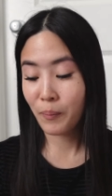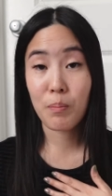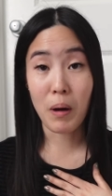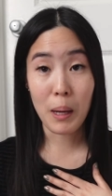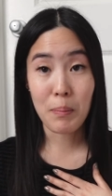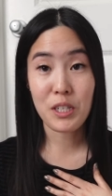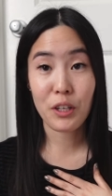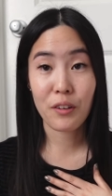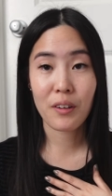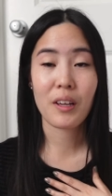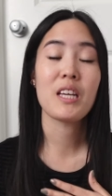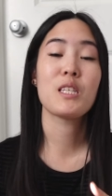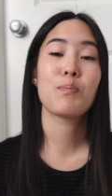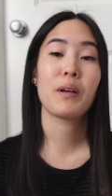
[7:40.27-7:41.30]
In my particular
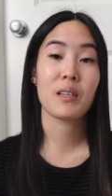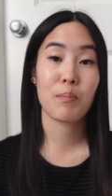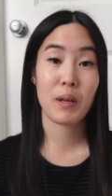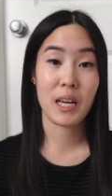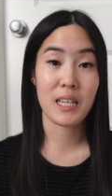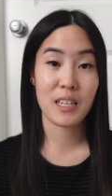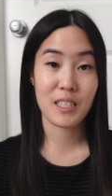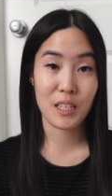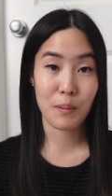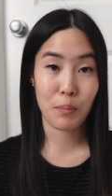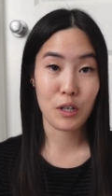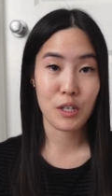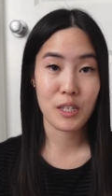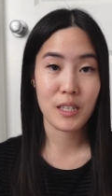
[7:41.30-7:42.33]
case, But because I did
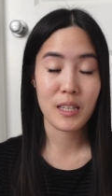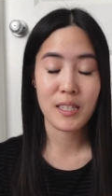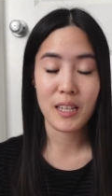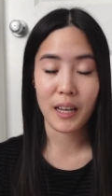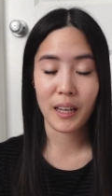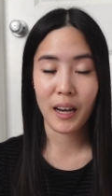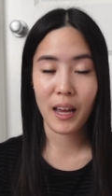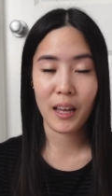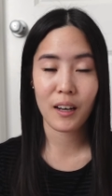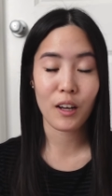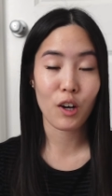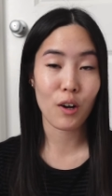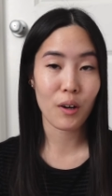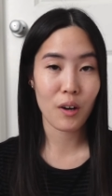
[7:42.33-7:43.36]
purchase it secondhand,
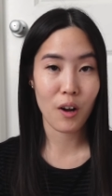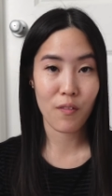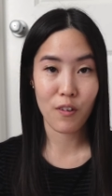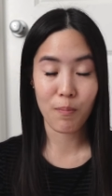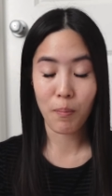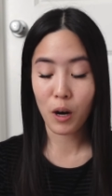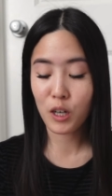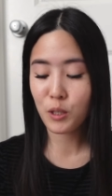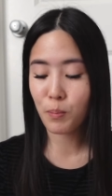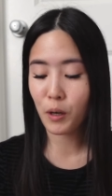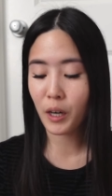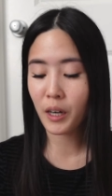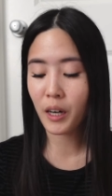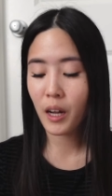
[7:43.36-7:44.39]
I got it off of
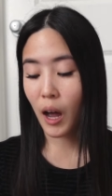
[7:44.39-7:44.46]
Poshmark.